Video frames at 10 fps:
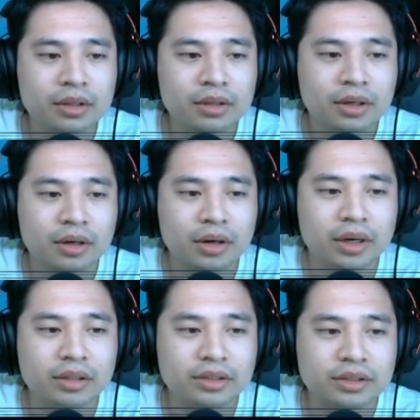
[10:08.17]

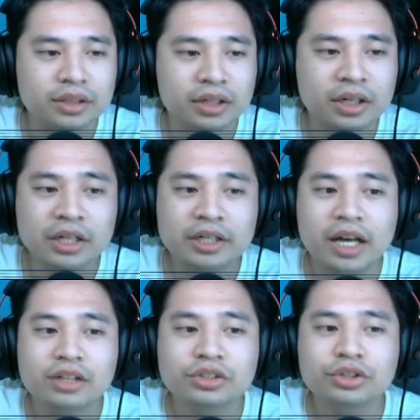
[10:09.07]
Alright, let's see here.
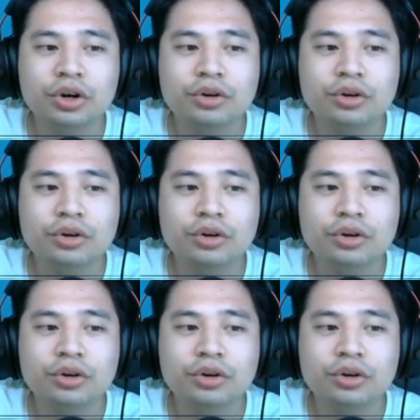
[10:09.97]
Yeah, so